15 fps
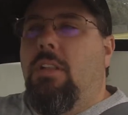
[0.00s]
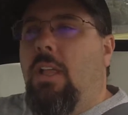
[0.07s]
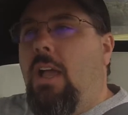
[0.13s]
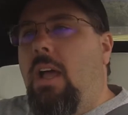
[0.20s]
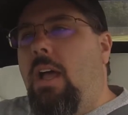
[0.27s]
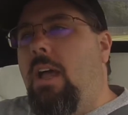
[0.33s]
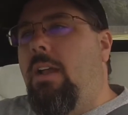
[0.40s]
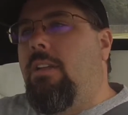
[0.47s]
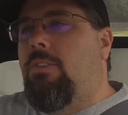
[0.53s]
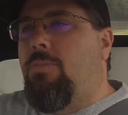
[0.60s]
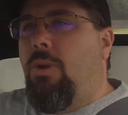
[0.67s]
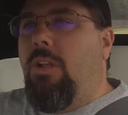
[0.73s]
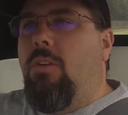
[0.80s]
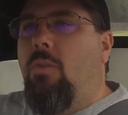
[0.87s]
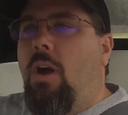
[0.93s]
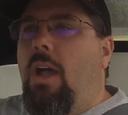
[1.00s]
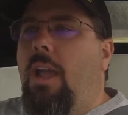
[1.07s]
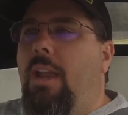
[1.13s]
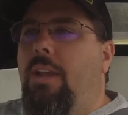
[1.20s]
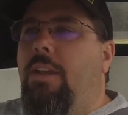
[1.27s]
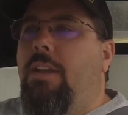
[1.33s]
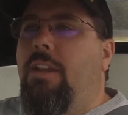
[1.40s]
on, it's pretty
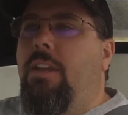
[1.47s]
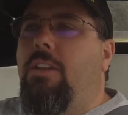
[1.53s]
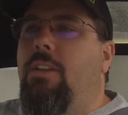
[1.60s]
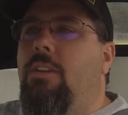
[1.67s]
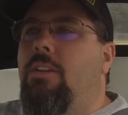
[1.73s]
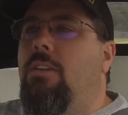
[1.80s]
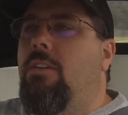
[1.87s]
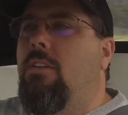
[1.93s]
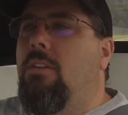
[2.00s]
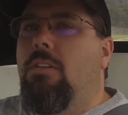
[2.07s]
quiet in here.